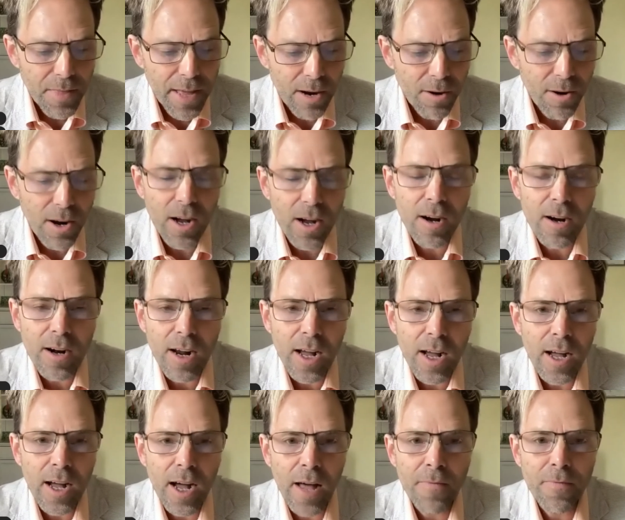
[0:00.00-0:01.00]
there
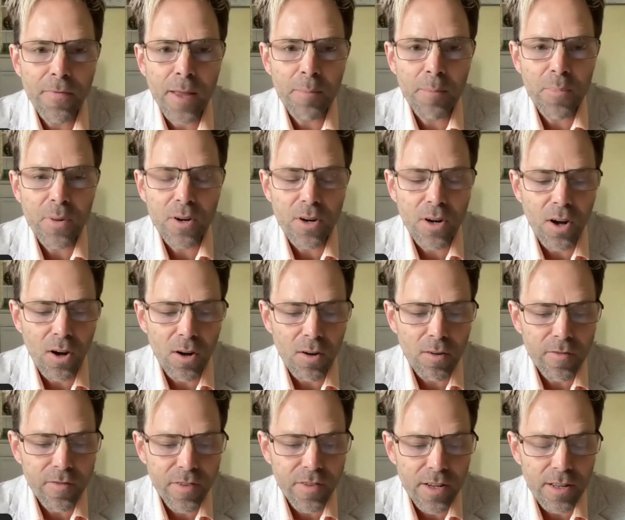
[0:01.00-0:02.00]
are a number
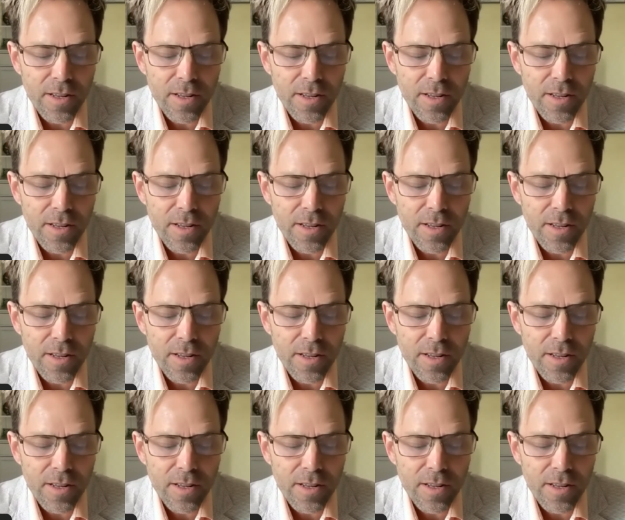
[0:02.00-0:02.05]
of,